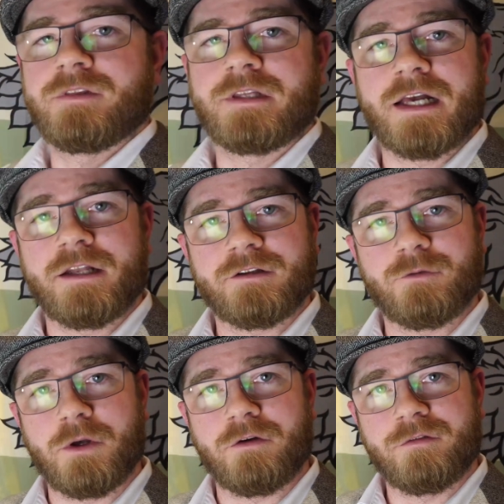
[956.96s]
the Annick
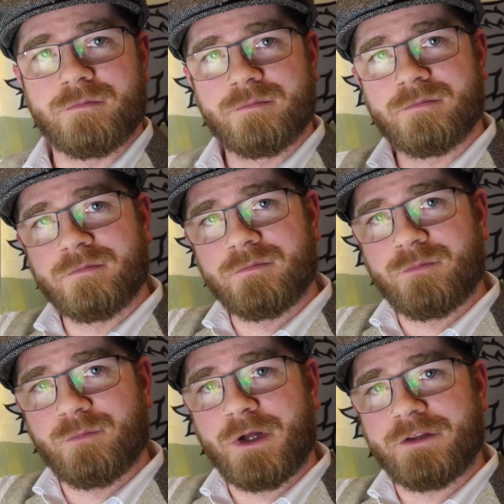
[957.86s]
12.
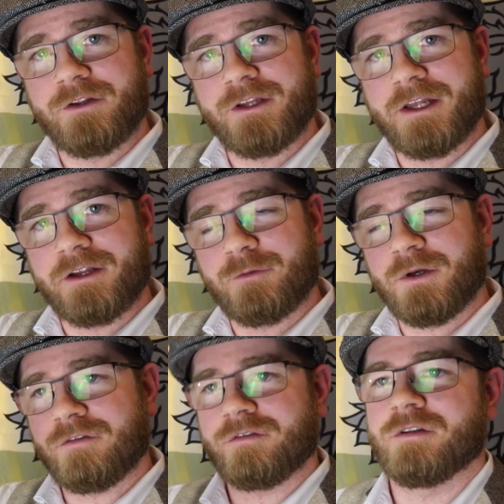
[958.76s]
Well done, the Annick 12.